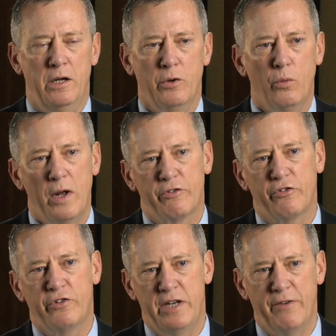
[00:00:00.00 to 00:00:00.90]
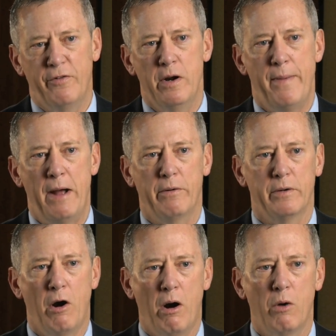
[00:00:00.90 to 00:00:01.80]
what's different about
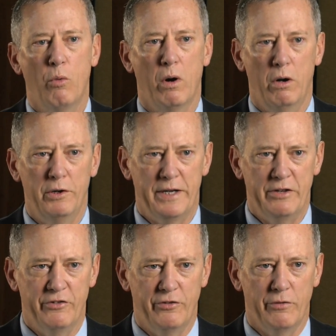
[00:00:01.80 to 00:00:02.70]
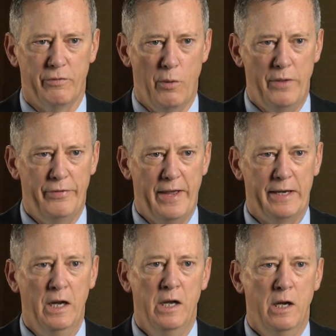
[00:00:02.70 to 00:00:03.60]
our world is, for one thing,